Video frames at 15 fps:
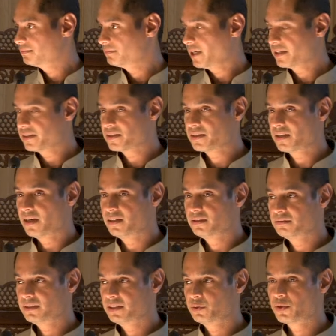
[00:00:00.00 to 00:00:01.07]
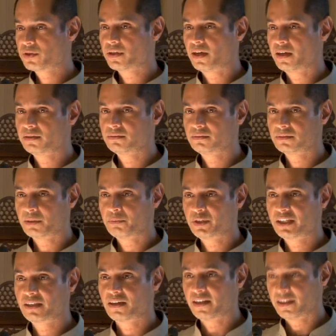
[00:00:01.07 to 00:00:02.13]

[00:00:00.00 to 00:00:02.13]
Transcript: Pakistan, Hindustan, America,